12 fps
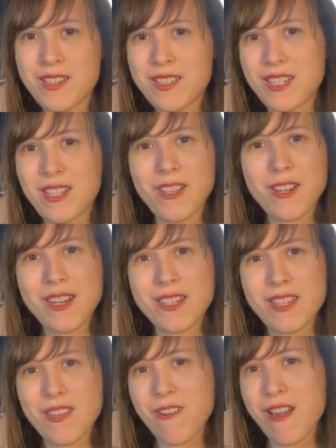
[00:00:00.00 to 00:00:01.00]
is to look
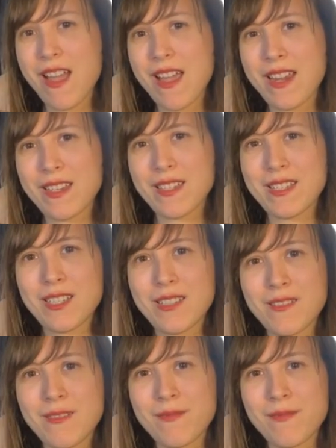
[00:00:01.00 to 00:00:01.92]
into their eyes.